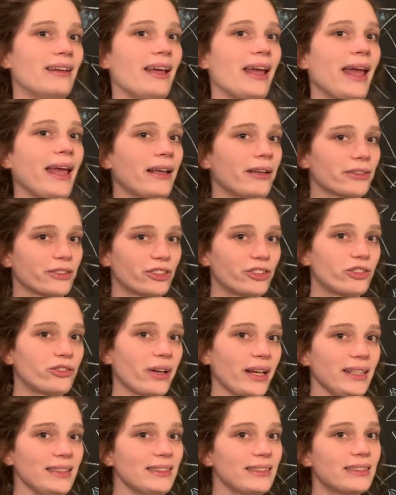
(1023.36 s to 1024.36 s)
a
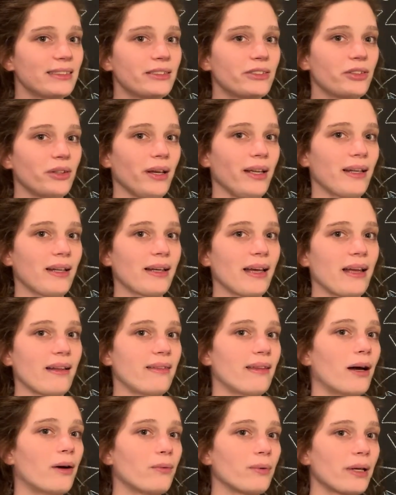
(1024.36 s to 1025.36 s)
constraint to indicate
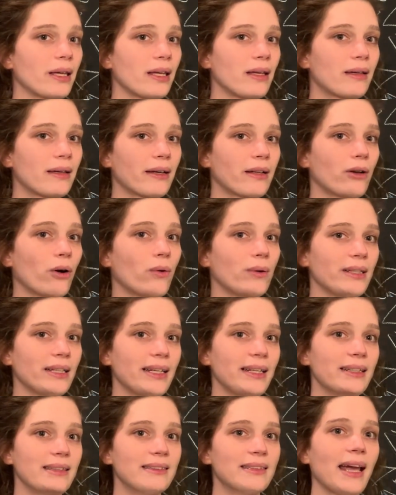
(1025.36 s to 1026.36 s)
that we can only
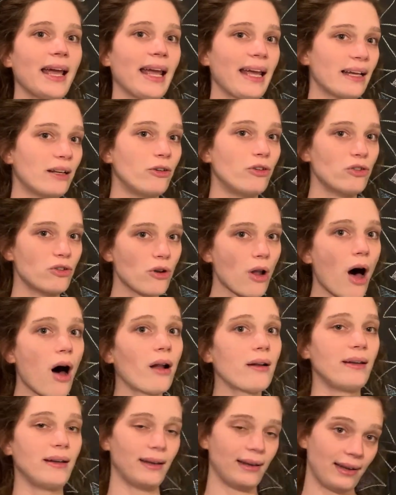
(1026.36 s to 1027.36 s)
eat a
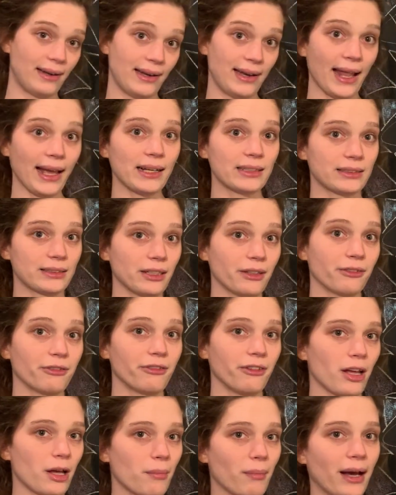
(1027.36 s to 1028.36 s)
non-negative
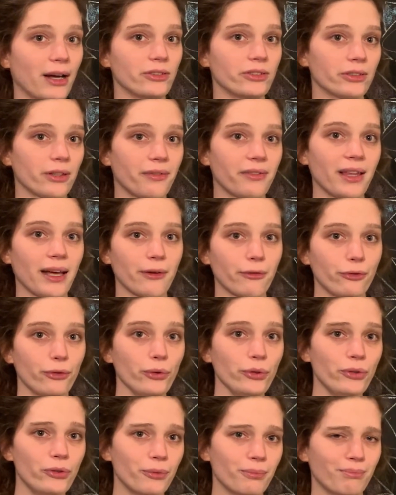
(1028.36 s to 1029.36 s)
amount of that
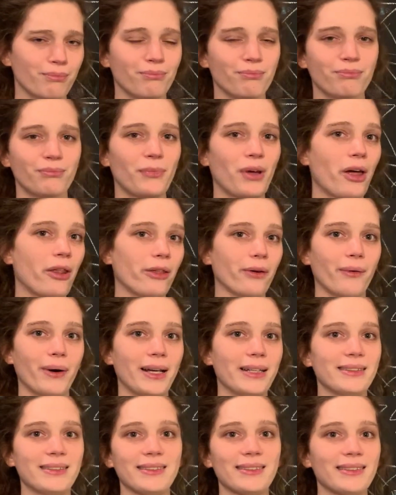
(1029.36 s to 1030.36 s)
food.
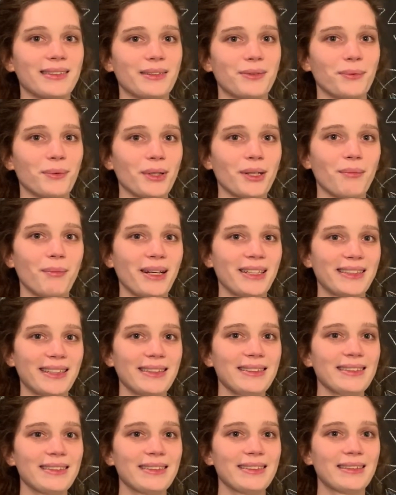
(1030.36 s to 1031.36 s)
Otherwise, it wouldn't make
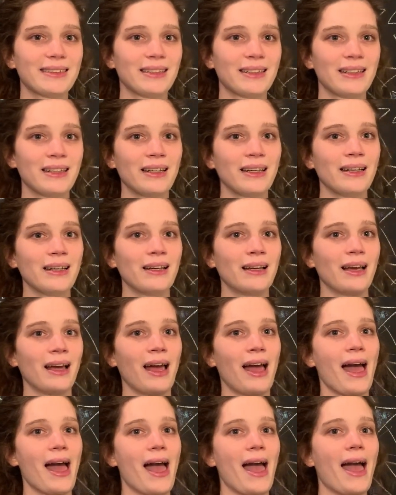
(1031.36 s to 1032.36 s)
sense.
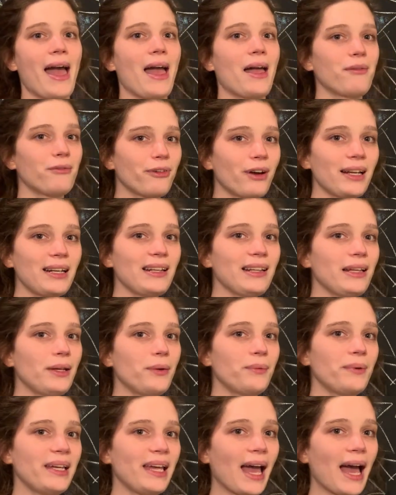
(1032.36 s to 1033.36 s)
And finally,
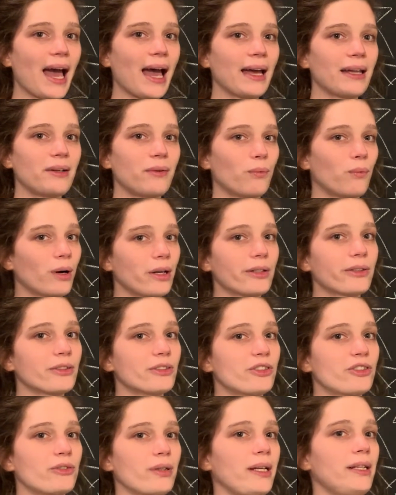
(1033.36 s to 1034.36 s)
we add one
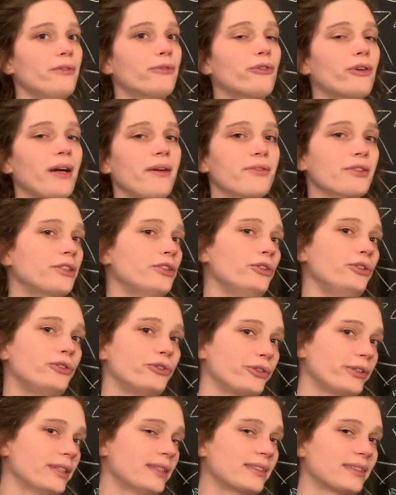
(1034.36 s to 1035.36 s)
constraint for every
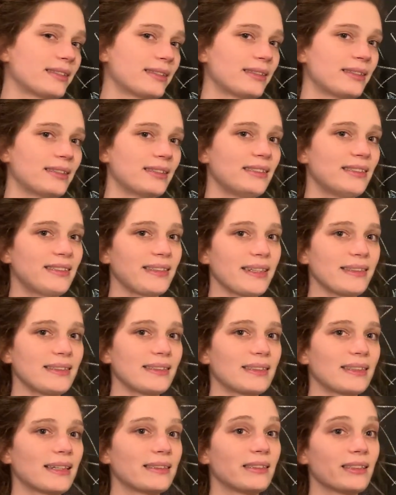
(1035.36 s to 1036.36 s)
nutrient,
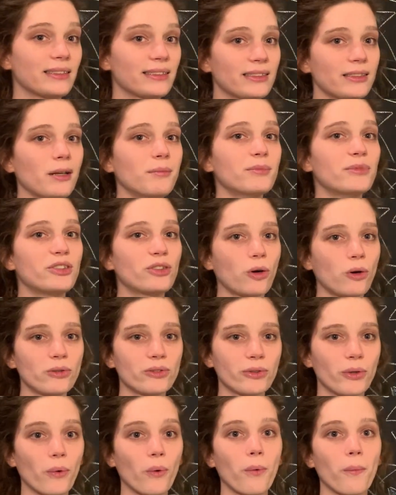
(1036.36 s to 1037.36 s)
stating that the sum
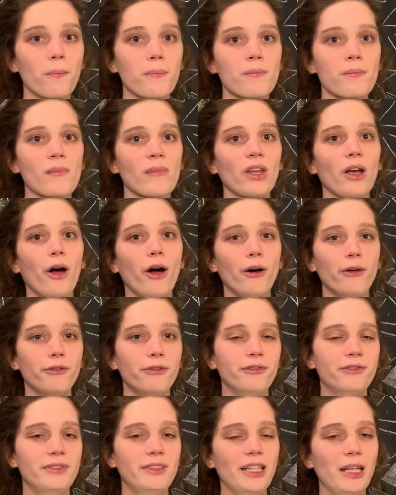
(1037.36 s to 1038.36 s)
total
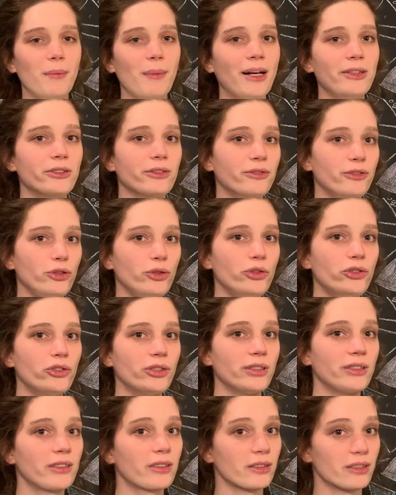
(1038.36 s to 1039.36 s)
of the amount of
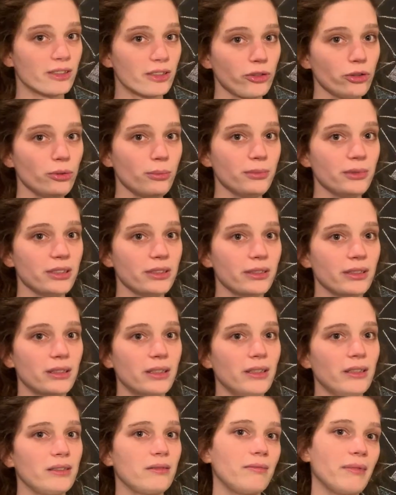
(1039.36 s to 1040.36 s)
nutrient consumed,
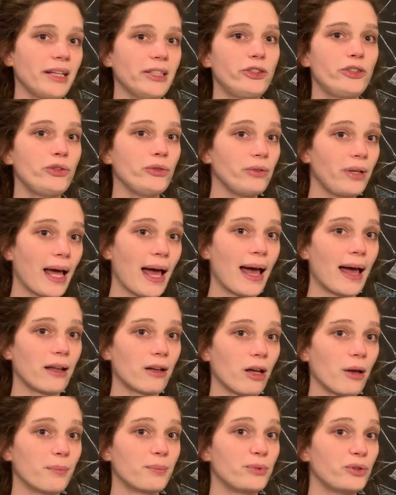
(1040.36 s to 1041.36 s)
it should add
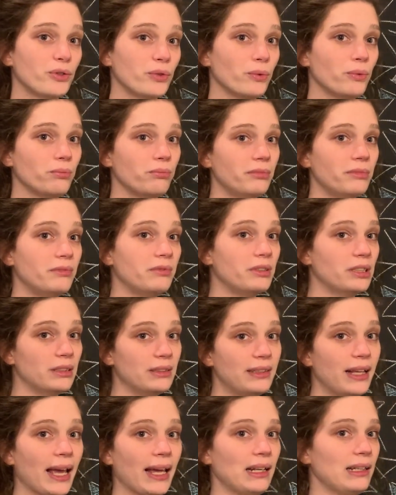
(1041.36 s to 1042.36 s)
up to the
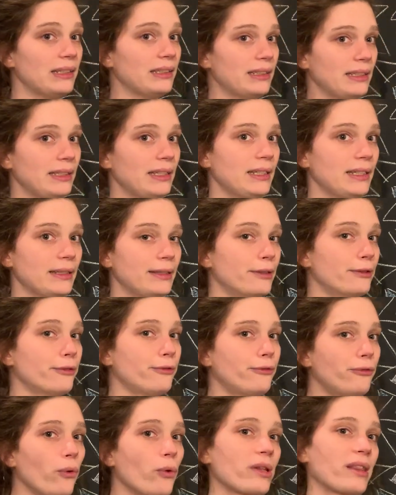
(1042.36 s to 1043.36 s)
daily need
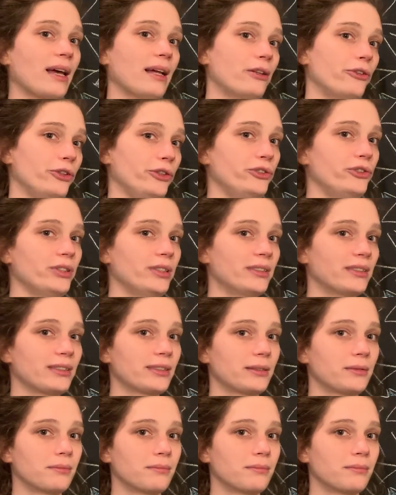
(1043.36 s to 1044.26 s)
for that nutrient.